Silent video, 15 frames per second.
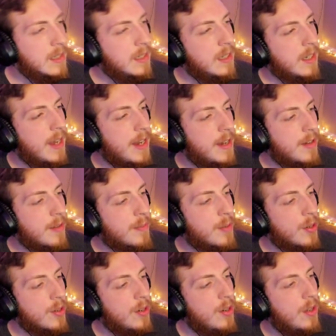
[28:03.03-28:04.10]
Ender
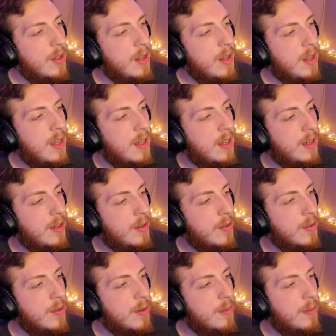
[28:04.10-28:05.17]
pearl
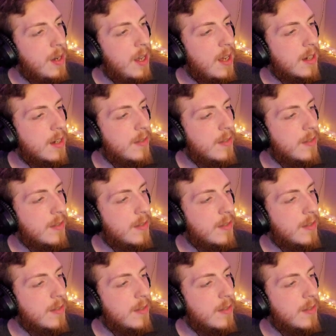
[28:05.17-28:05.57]
or block of